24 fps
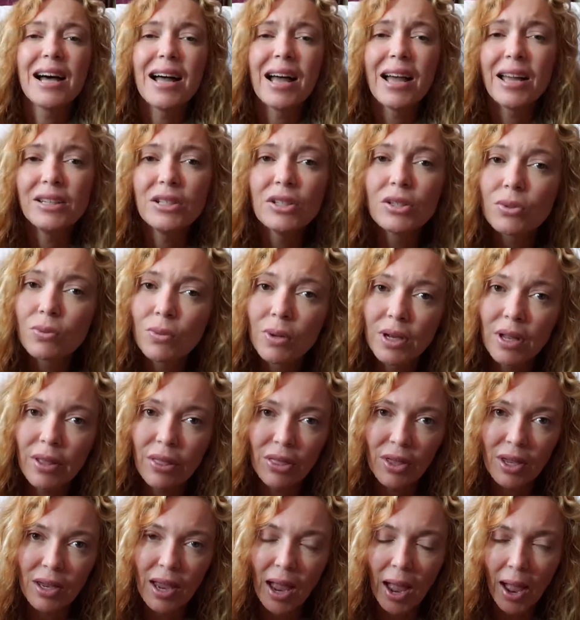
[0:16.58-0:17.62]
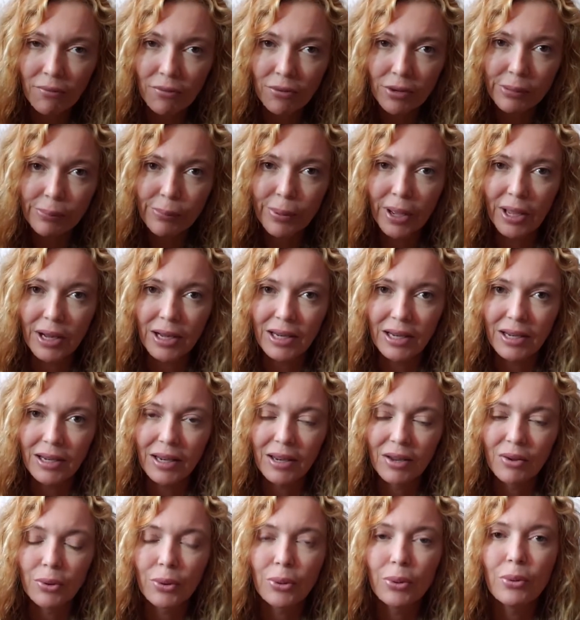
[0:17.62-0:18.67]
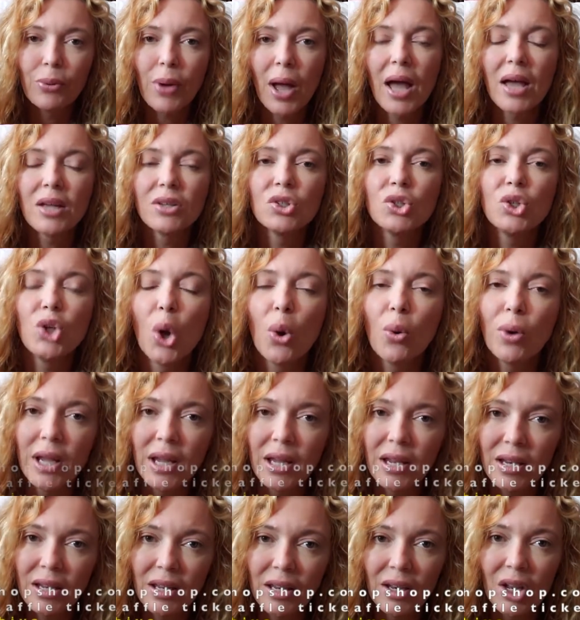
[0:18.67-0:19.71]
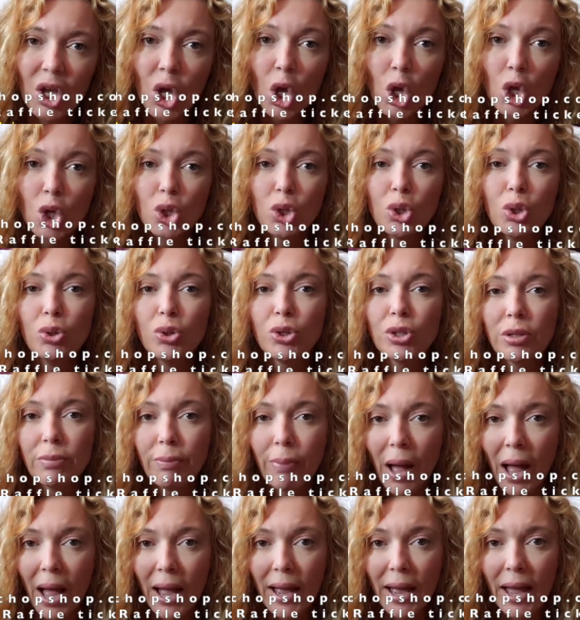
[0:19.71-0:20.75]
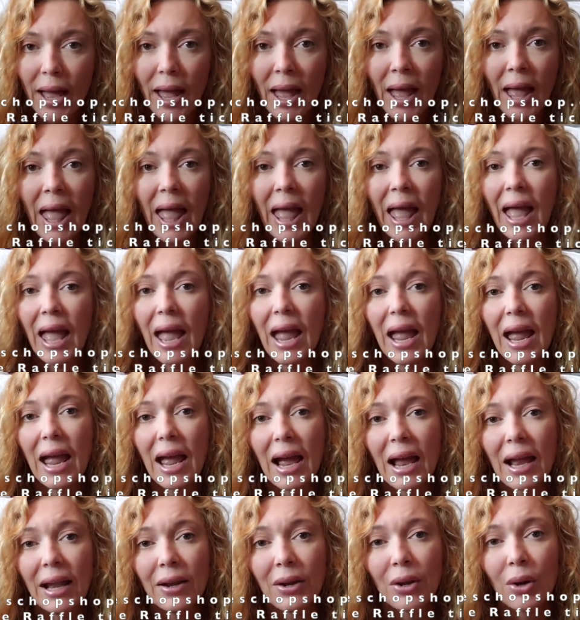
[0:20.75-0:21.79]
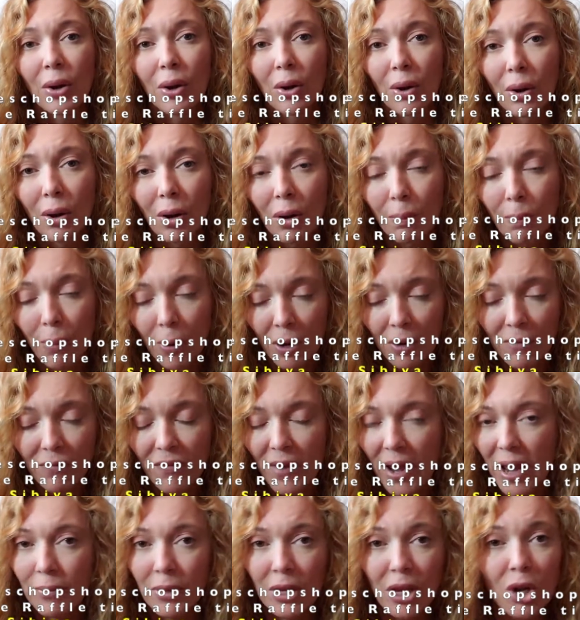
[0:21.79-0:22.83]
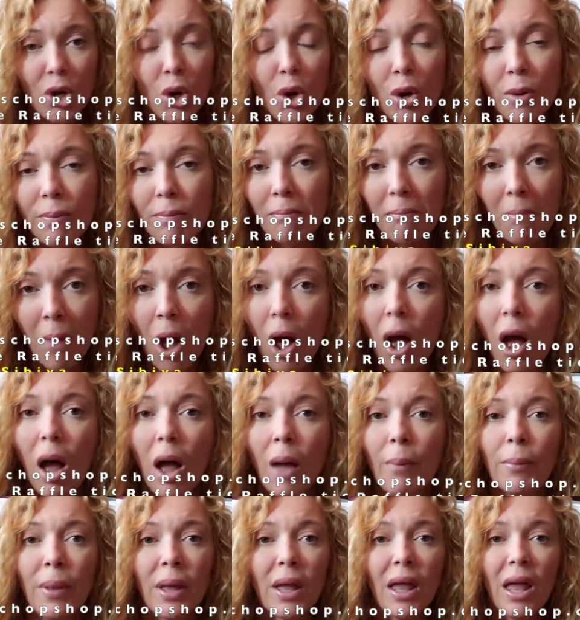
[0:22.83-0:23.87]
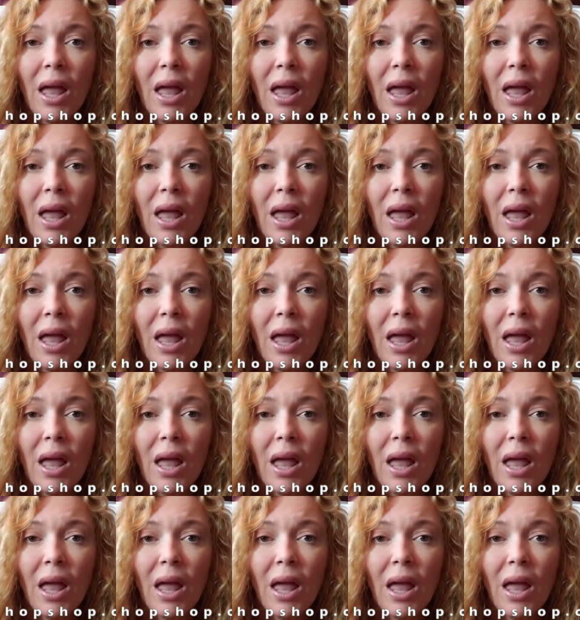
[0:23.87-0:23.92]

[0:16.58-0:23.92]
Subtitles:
I just want to thank everybody who has donated to Sabaya and her bird family and her mom.